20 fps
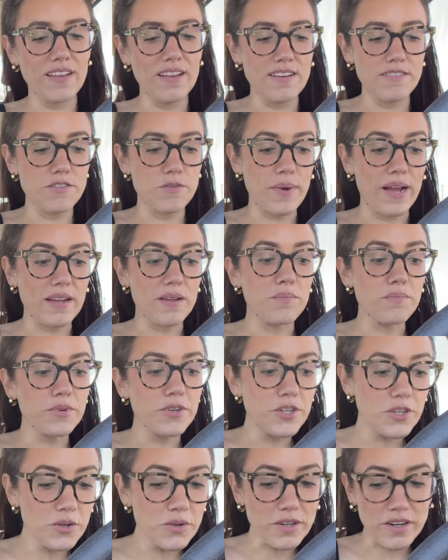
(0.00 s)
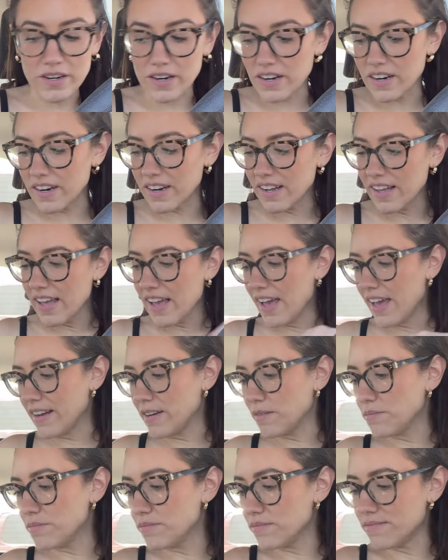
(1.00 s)
for my computer,
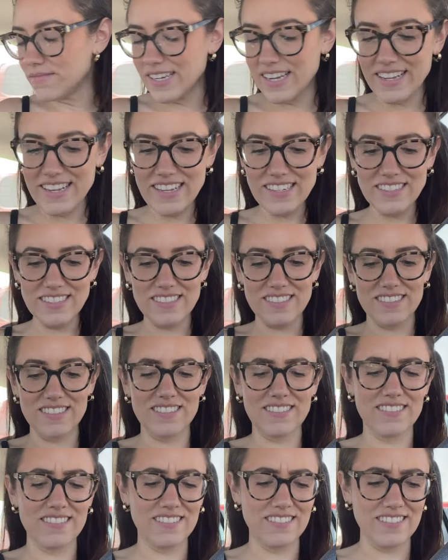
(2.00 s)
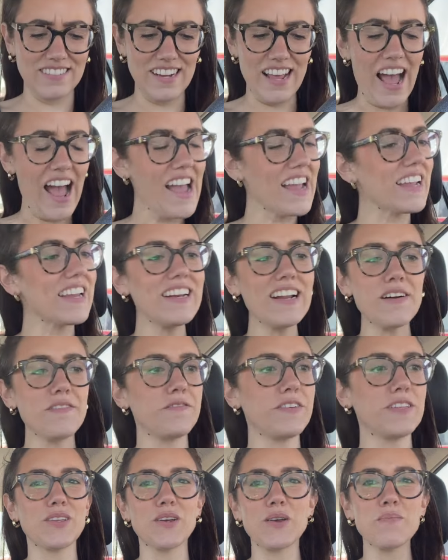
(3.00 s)
and I guess I cannot
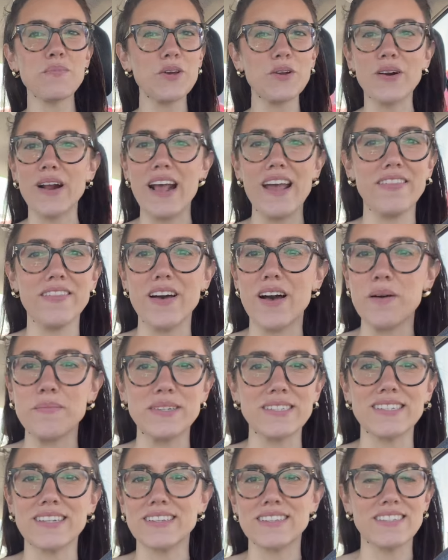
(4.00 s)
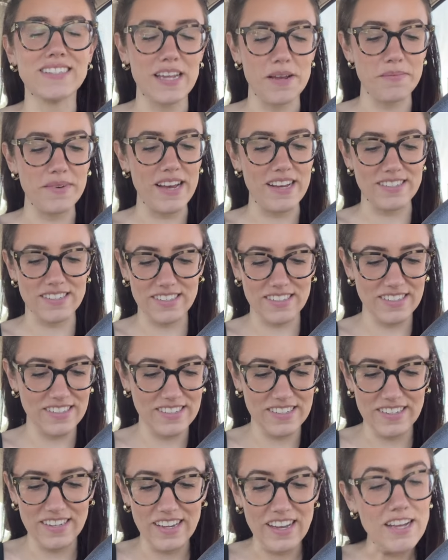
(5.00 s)
computer and the hummus on the same desk.
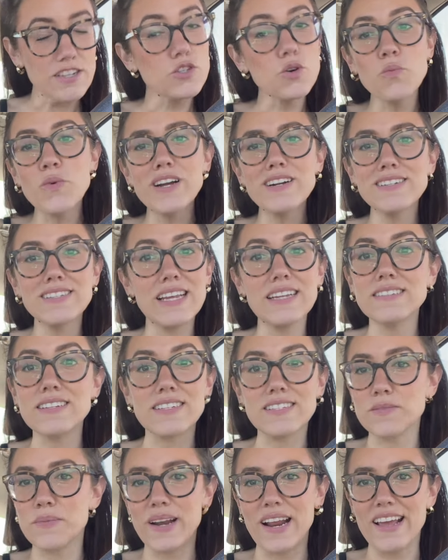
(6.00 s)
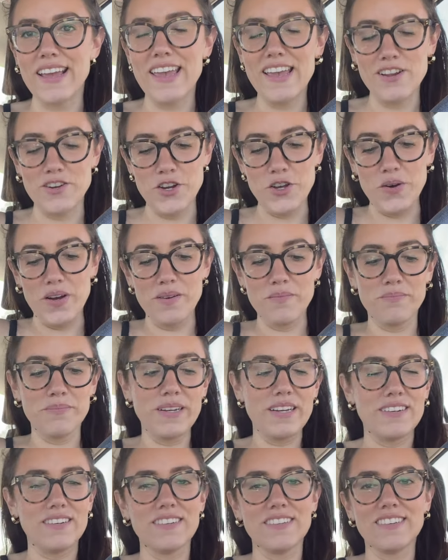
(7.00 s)
It's a weird sentence, but I can't do it.
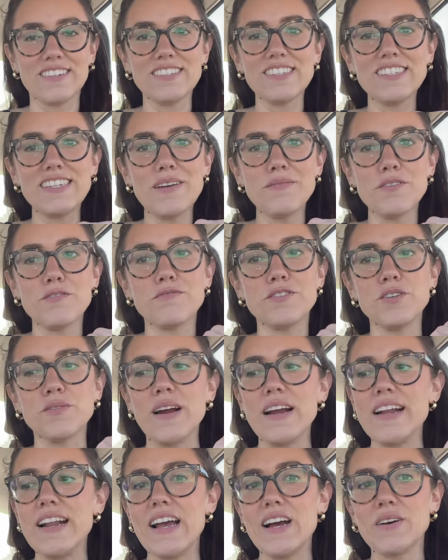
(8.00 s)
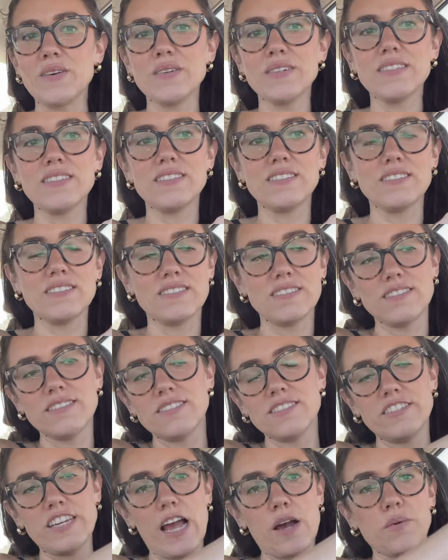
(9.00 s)
But I'll just have a few right now,
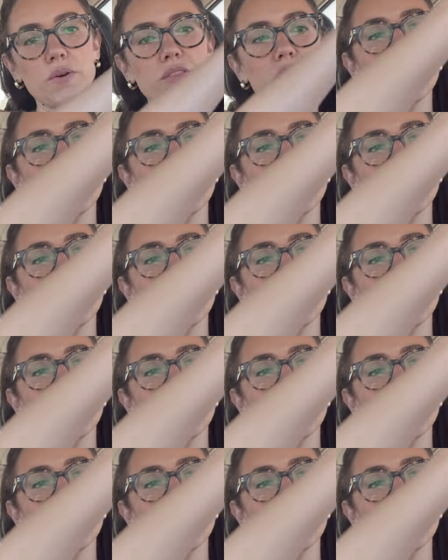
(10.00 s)
chat with